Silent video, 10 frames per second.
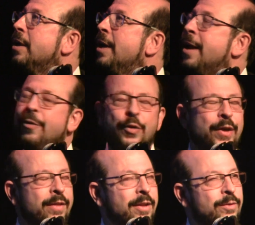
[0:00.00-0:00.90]
Another
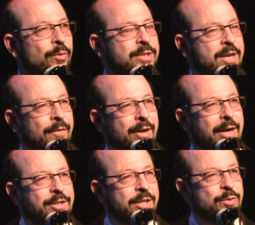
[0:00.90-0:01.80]
thing that was done that
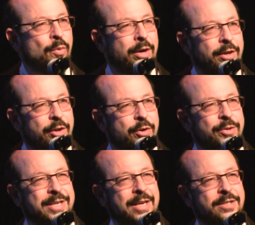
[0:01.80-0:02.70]
I just wanted to
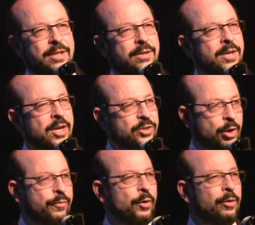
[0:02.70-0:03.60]
use as a
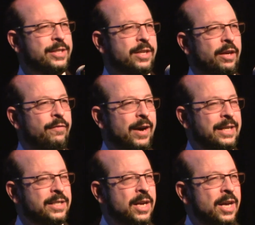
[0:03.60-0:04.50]
sort of heuristic
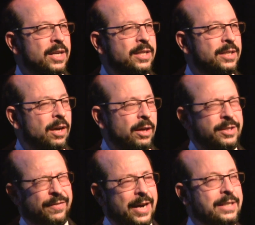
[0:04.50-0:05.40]
advice to, uh,
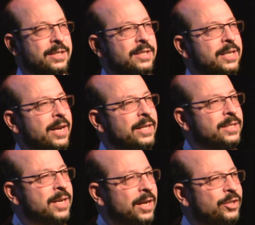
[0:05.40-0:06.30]
device to say
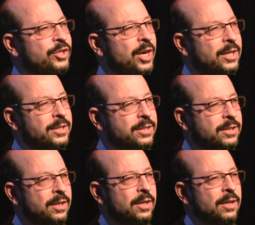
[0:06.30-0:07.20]
it's not
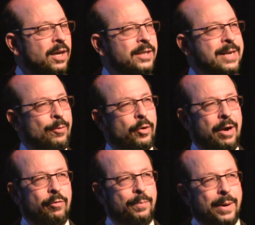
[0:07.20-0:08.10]
just a
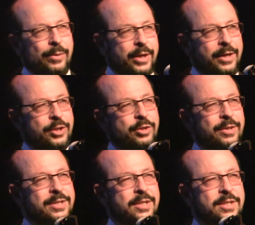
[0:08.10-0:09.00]
Democrat-Republican
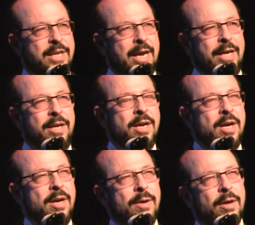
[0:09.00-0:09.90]
issue. This is a
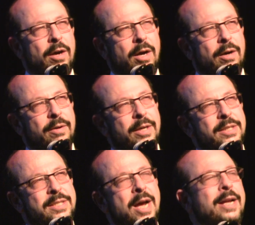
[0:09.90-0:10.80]
uh,
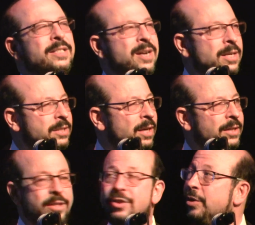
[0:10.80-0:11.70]
science,
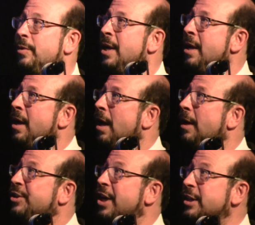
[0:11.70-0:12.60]
non-science issue.
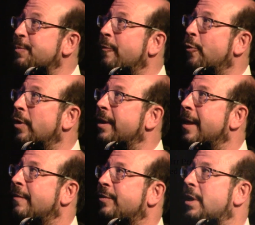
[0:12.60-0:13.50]
Uh, just before he left,